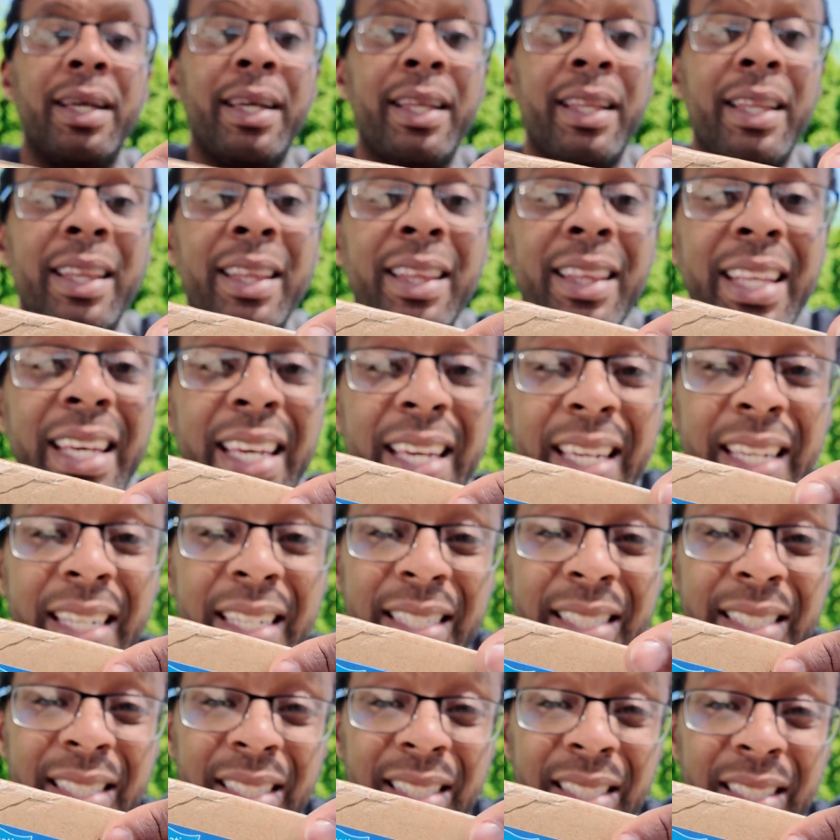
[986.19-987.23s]

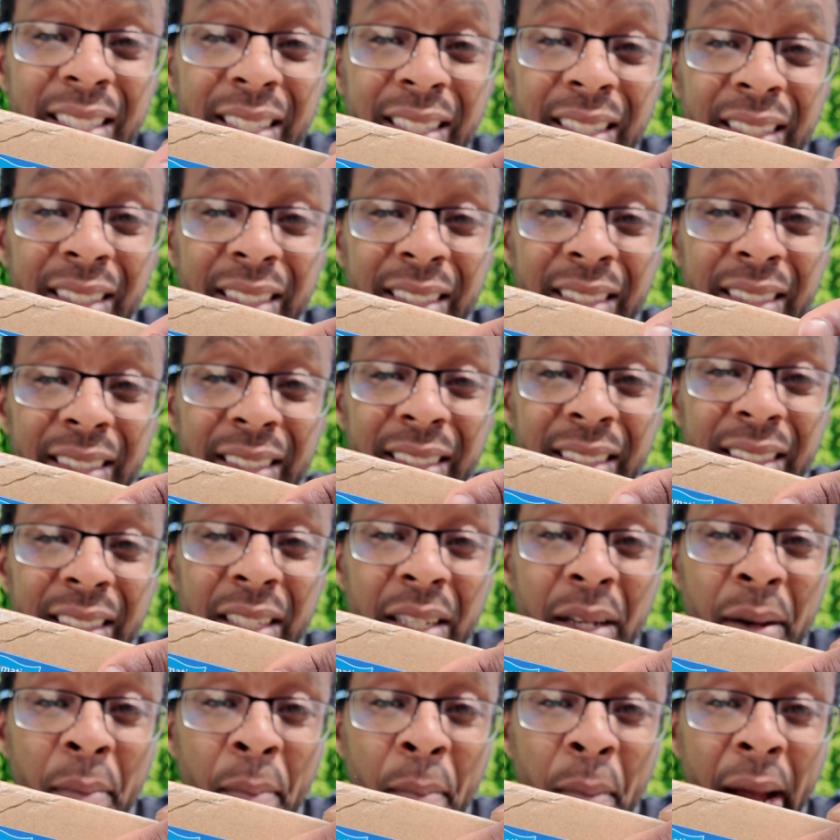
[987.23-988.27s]
These
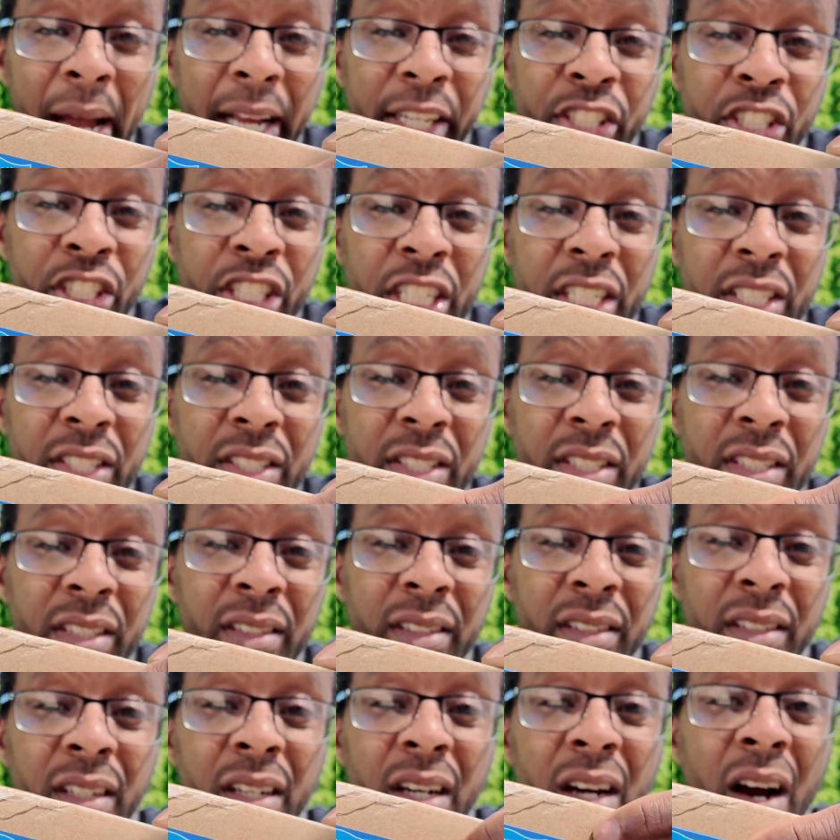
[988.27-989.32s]
mat sheets
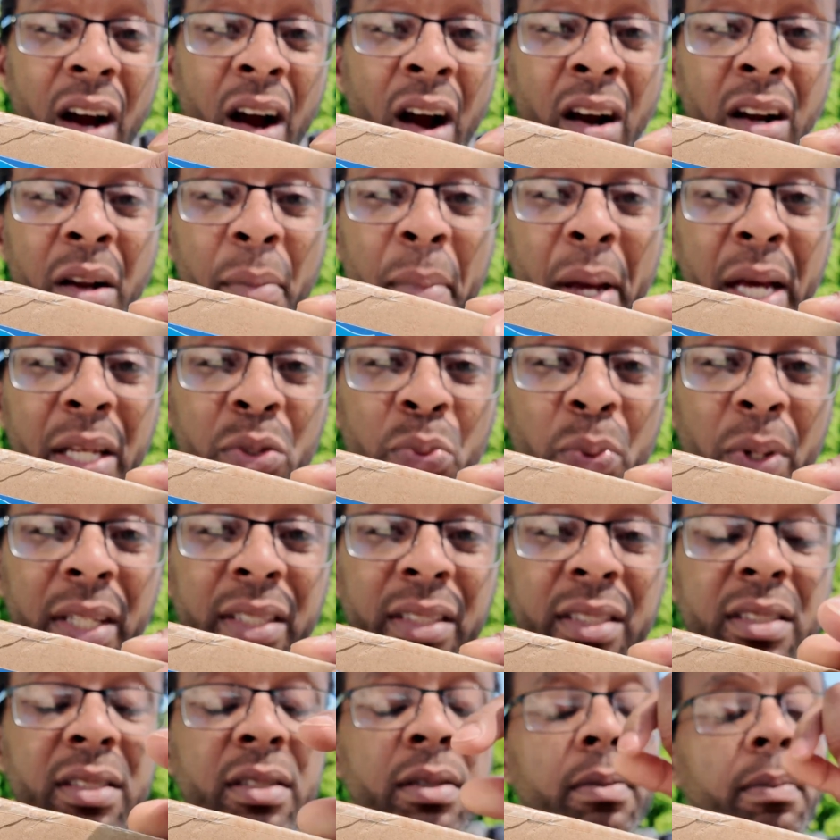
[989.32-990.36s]
are the best
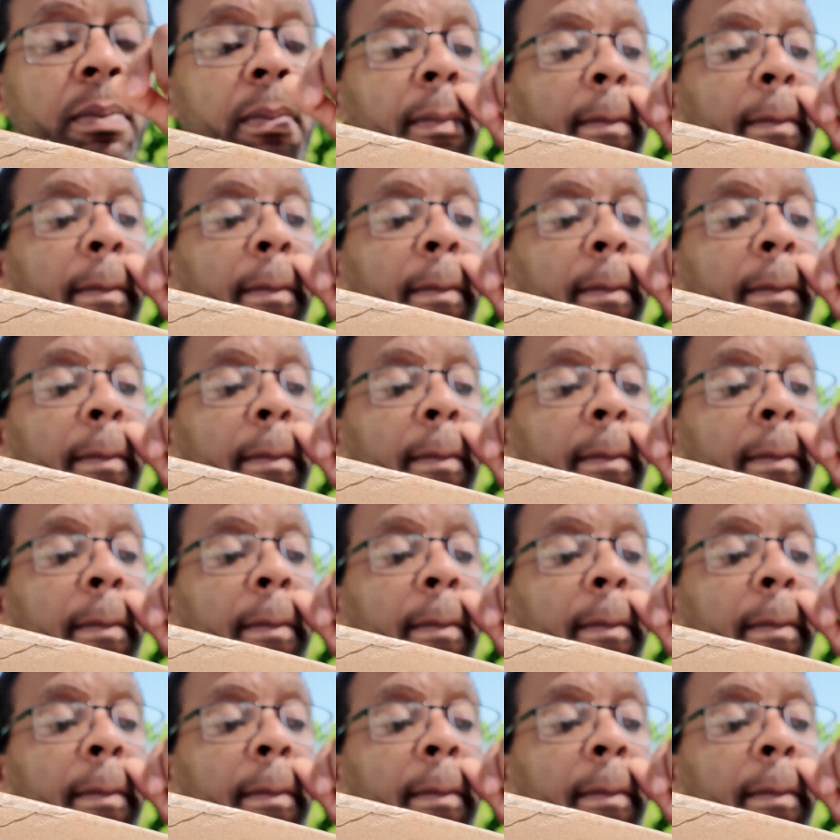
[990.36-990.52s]
ones.